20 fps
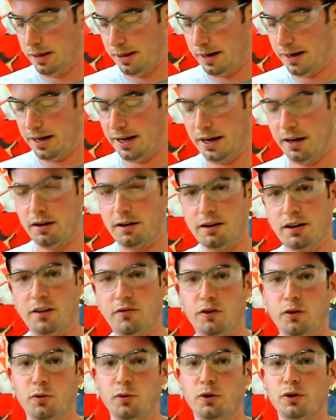And
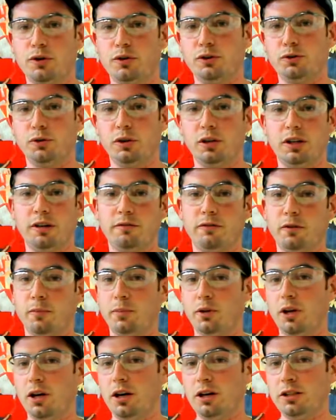if you were drilling for
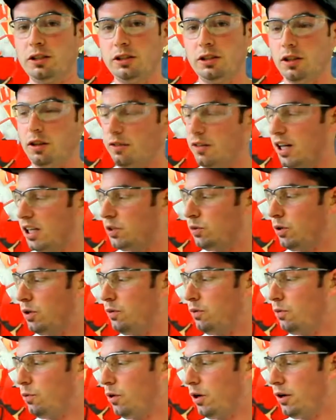plugs, that's what
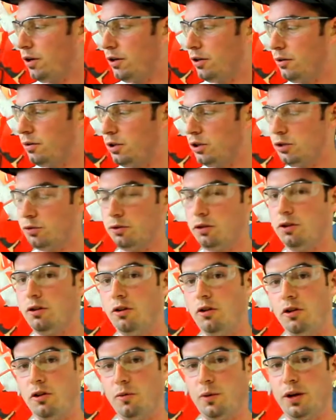you'd want to do, is drill
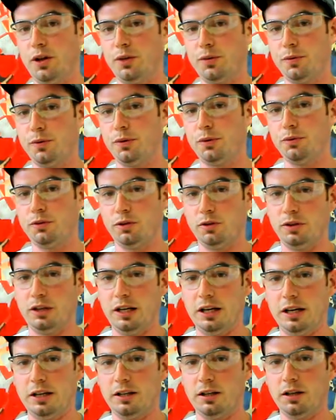all the way through to the
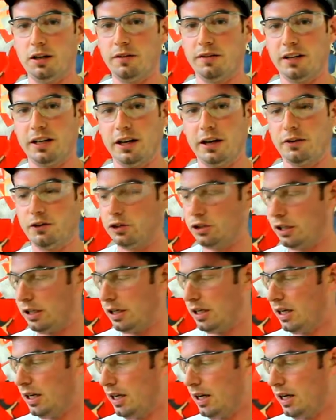end of the countersink,